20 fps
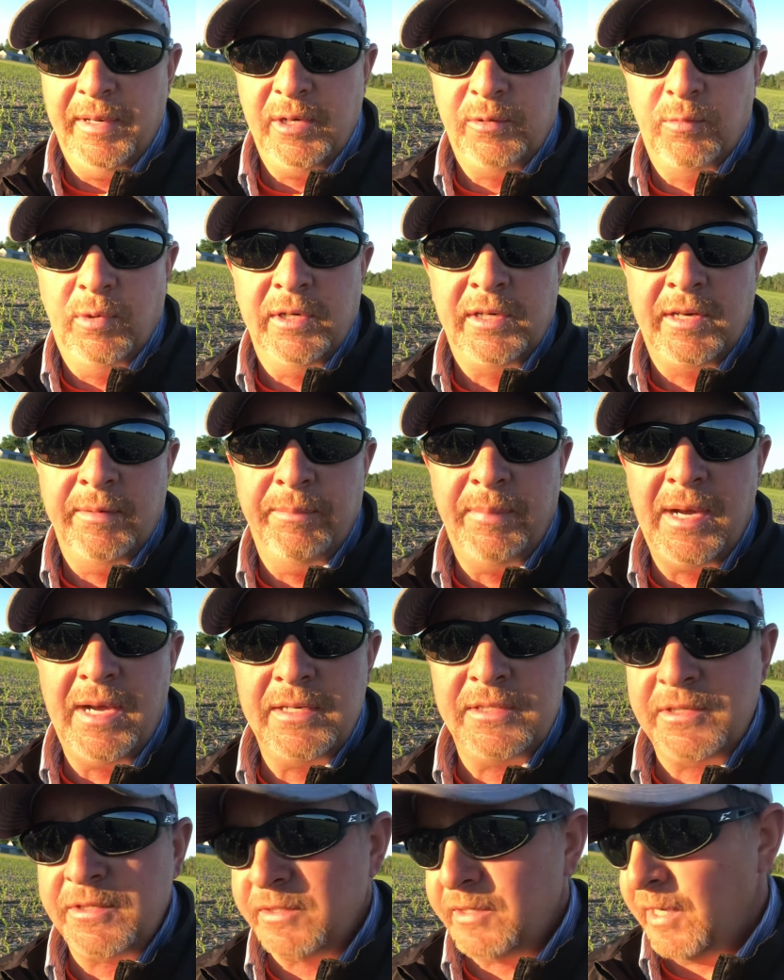one
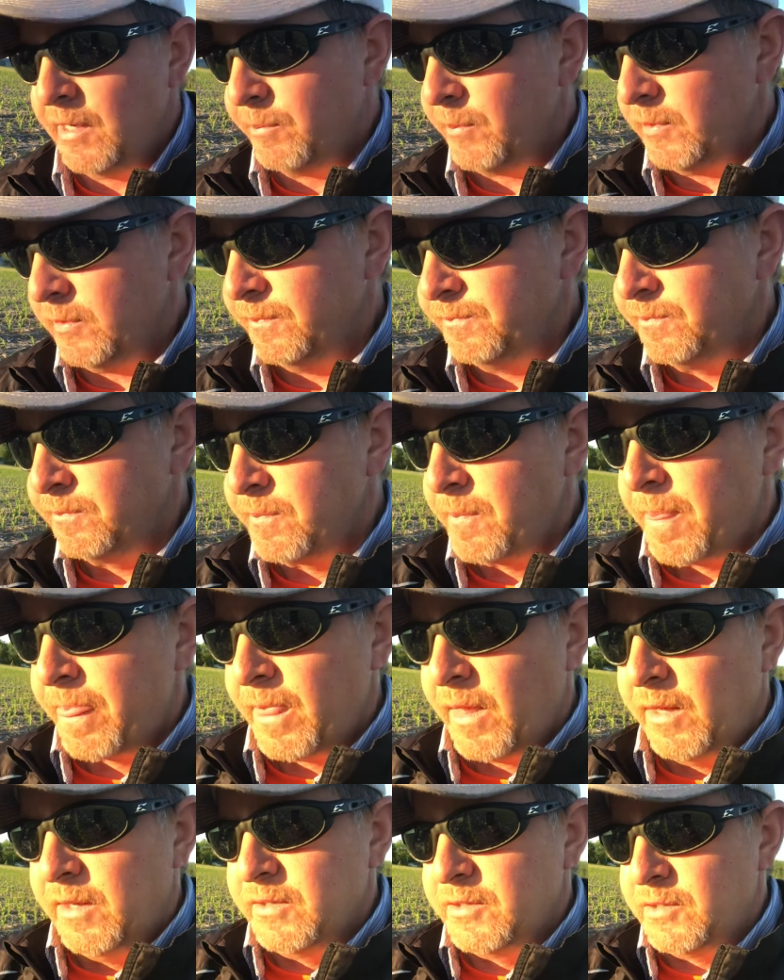composite sample.
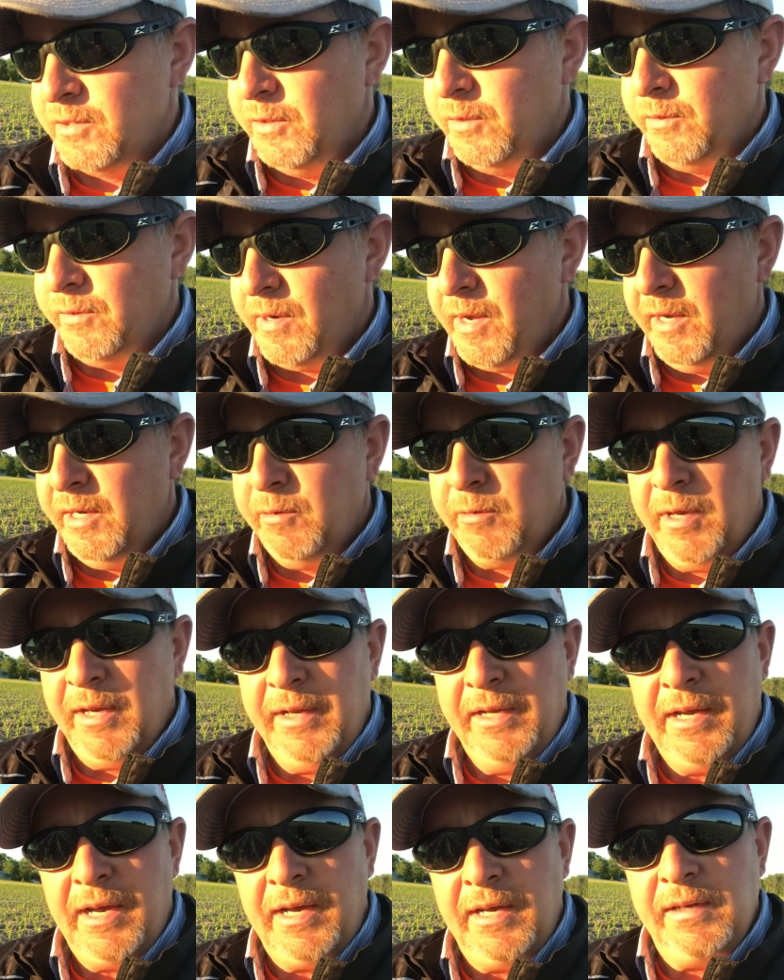So anyway,